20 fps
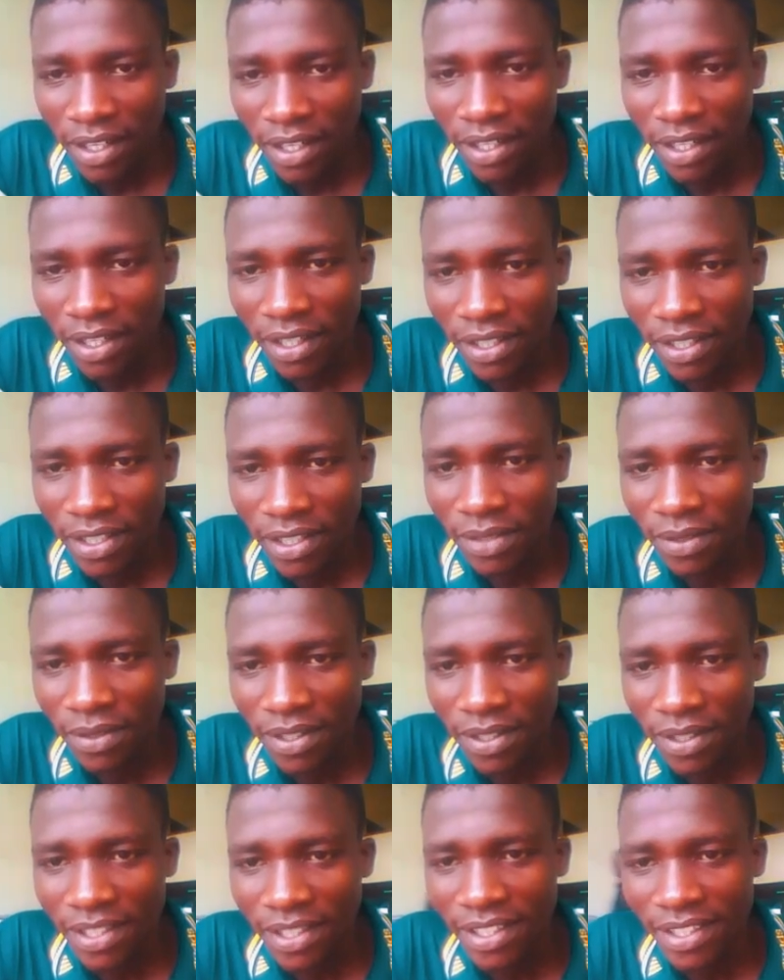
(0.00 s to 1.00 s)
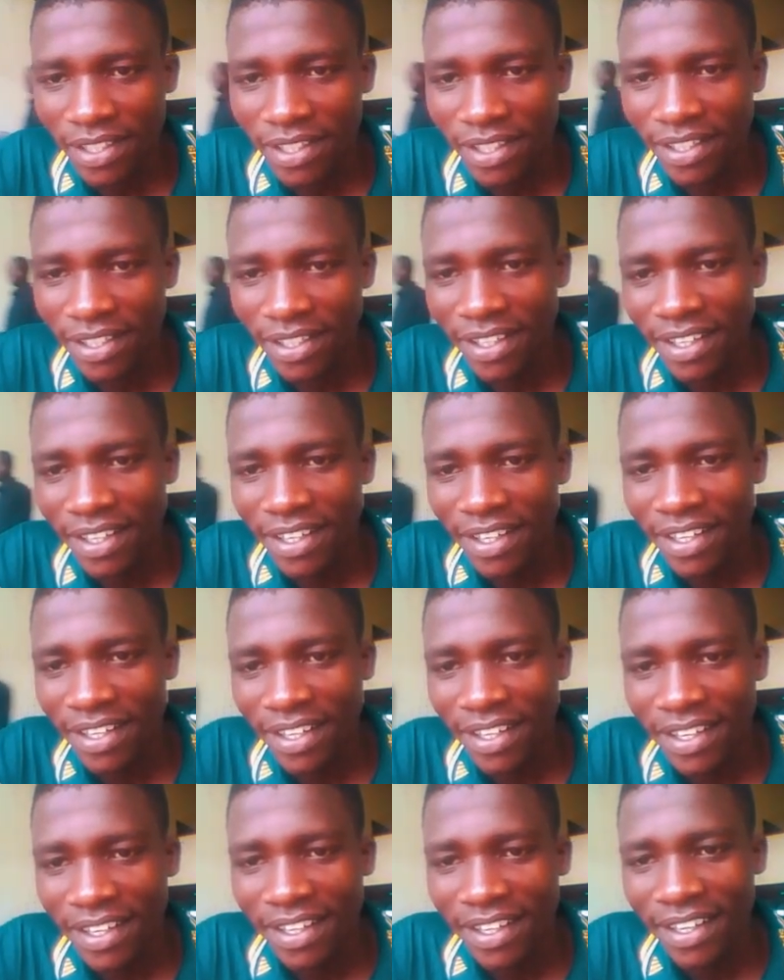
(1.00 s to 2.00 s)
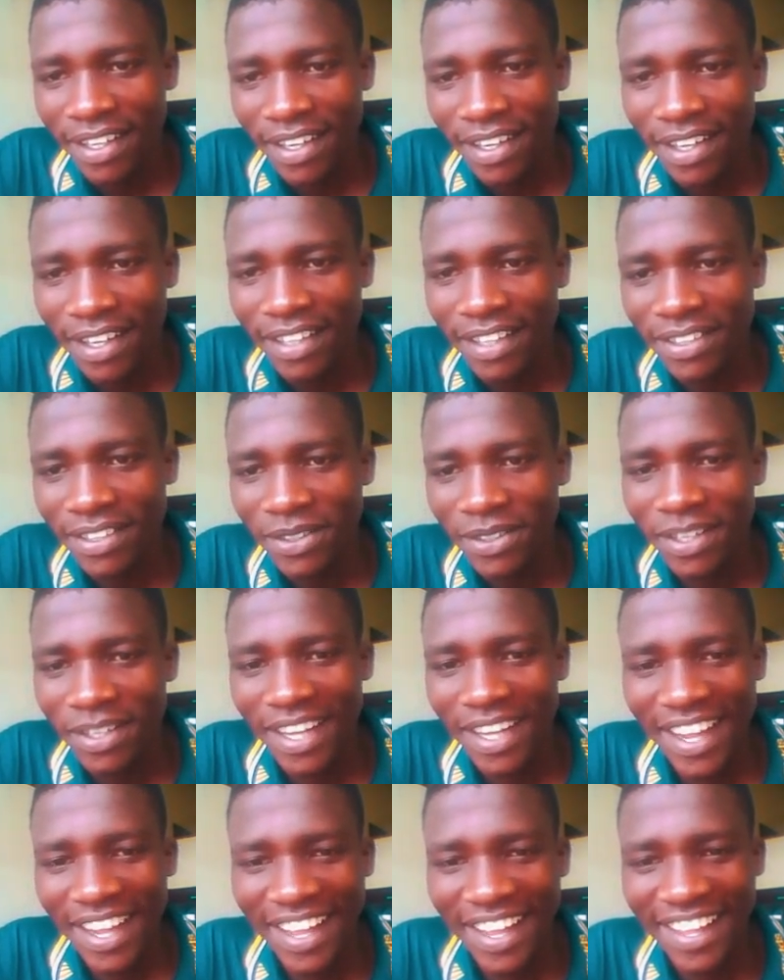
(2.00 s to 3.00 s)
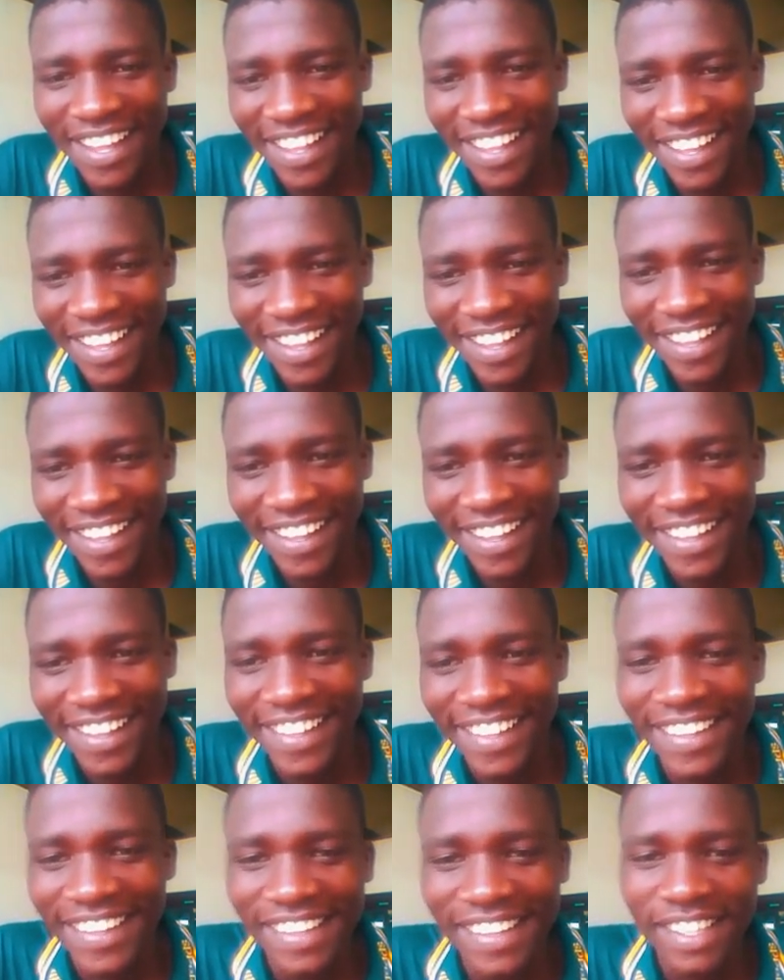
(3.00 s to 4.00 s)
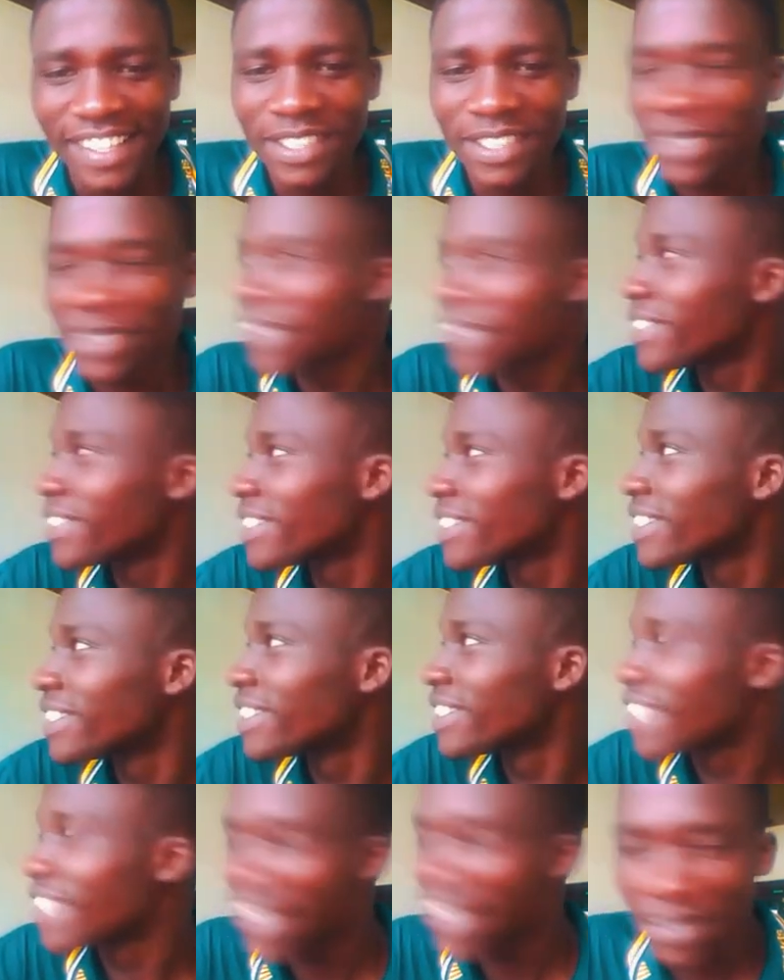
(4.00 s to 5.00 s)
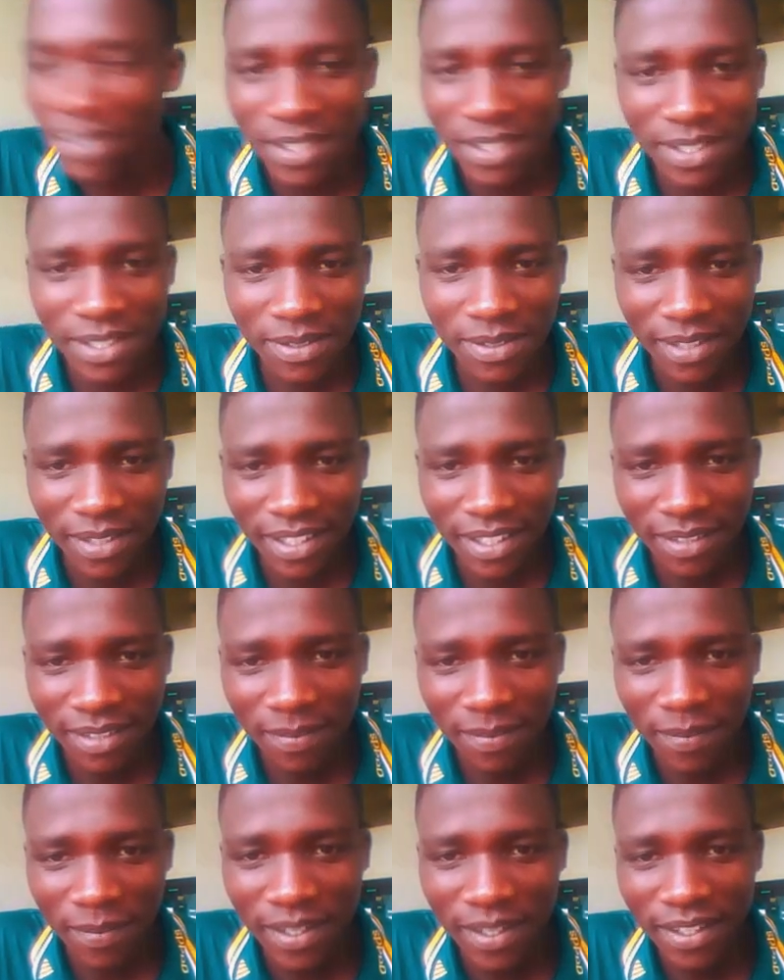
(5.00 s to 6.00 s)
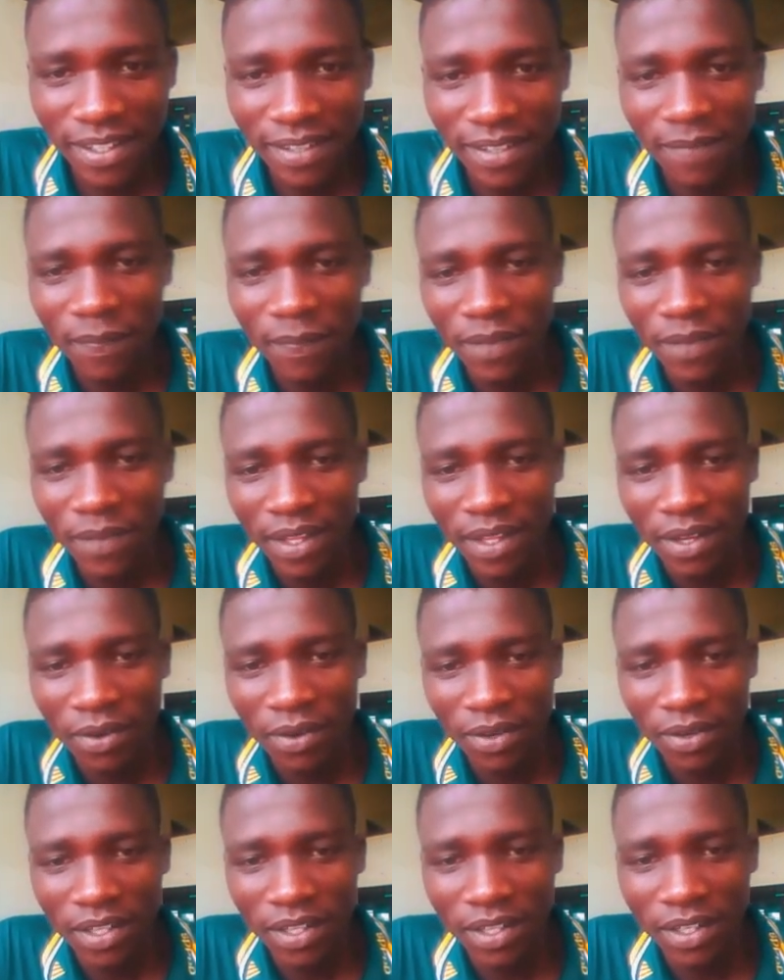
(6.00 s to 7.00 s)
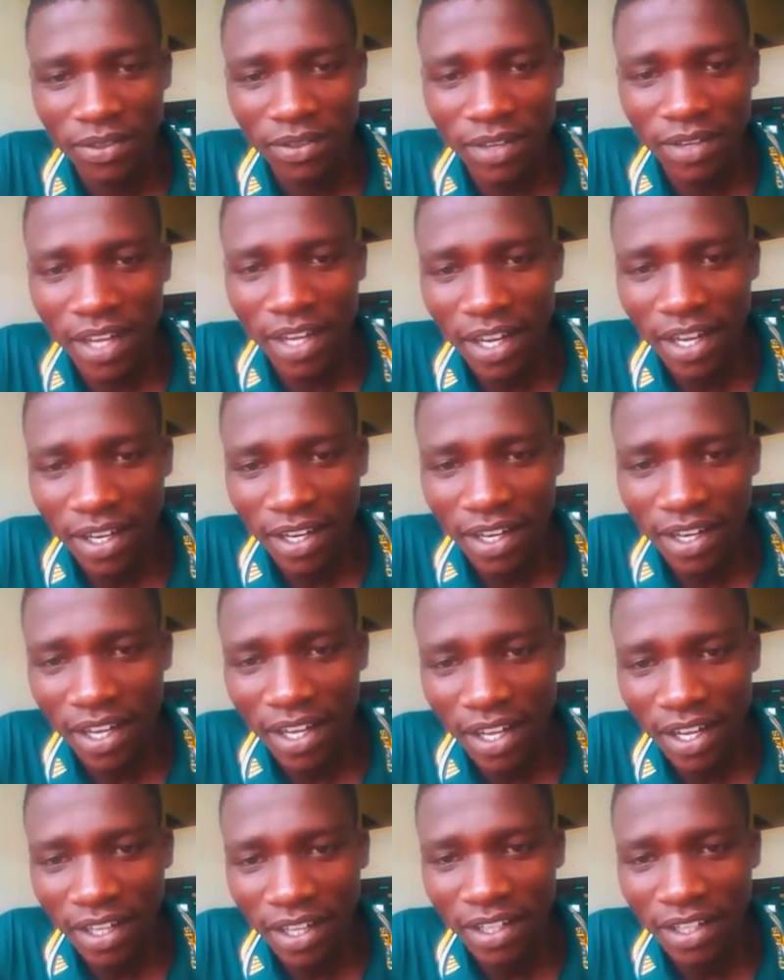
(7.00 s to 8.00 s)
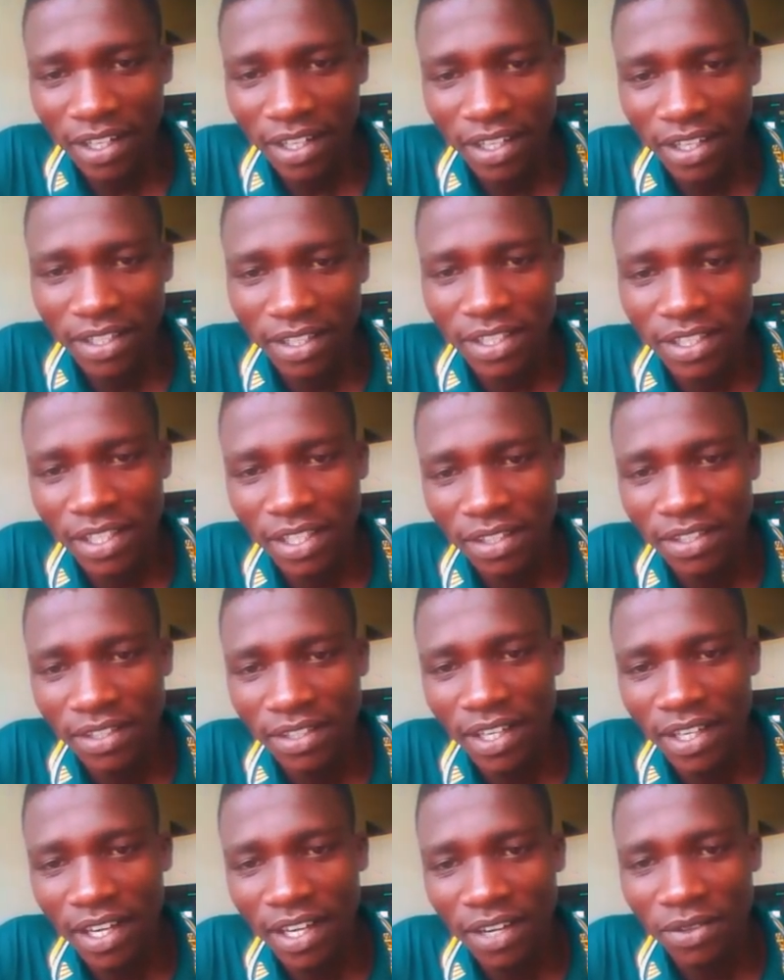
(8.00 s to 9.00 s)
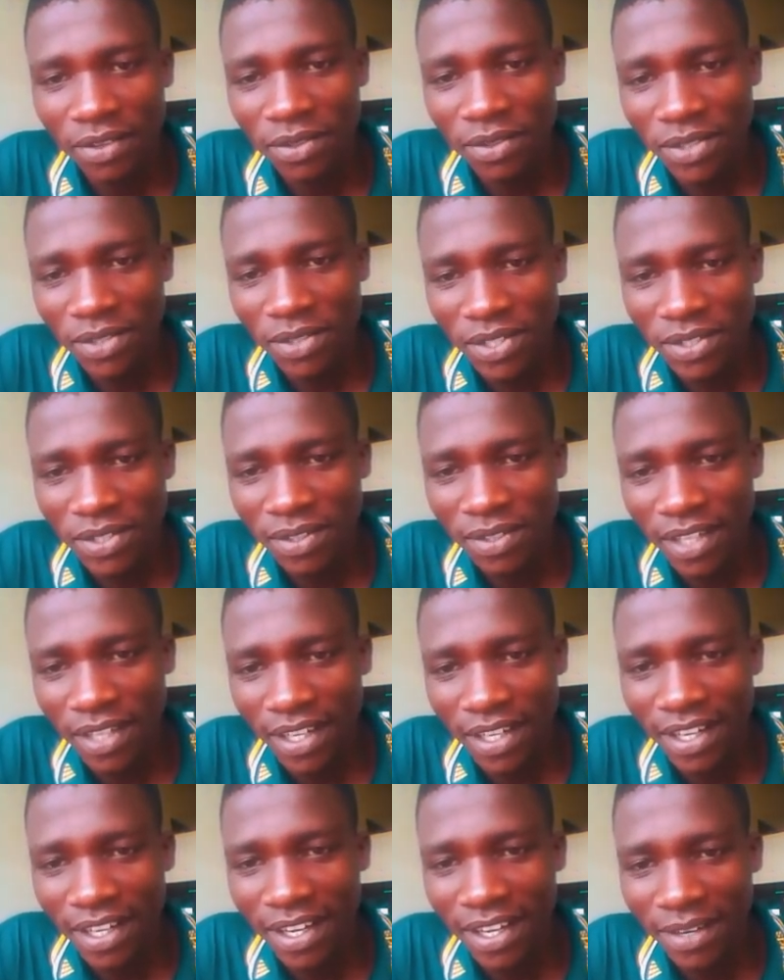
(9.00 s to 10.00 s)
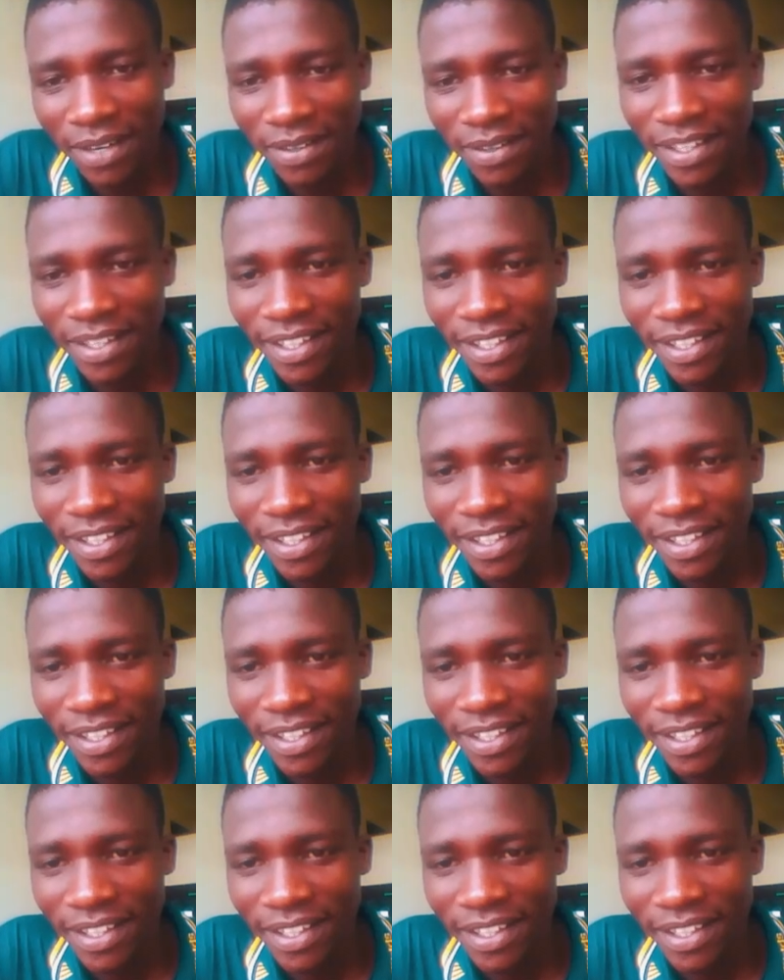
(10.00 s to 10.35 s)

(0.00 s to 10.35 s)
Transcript: diewori latona. So this is how it will be. Or in Luganda, they can tell njagala okusula nawe